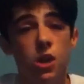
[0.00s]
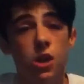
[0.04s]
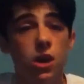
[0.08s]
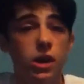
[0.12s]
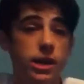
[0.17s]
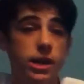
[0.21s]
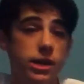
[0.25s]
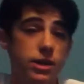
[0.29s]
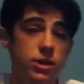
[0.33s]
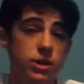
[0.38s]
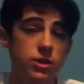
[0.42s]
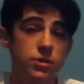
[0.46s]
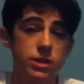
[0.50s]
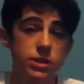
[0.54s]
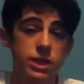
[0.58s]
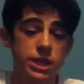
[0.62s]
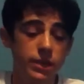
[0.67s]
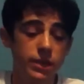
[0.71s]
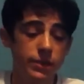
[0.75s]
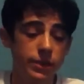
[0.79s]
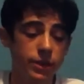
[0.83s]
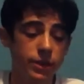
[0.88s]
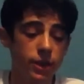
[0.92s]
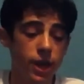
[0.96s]
All you gotta do is
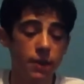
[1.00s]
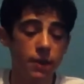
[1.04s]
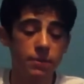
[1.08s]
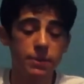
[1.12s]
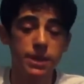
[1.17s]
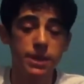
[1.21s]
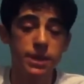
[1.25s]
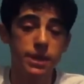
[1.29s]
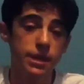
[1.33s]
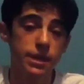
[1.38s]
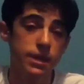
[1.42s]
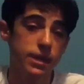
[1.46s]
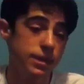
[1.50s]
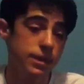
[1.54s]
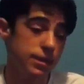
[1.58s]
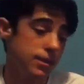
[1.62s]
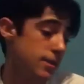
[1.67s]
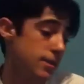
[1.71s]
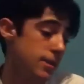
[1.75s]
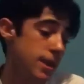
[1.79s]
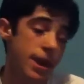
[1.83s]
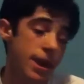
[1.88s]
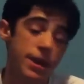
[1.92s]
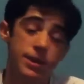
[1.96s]
zero in your optic,
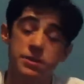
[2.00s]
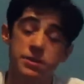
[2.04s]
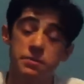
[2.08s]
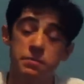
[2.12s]
and it's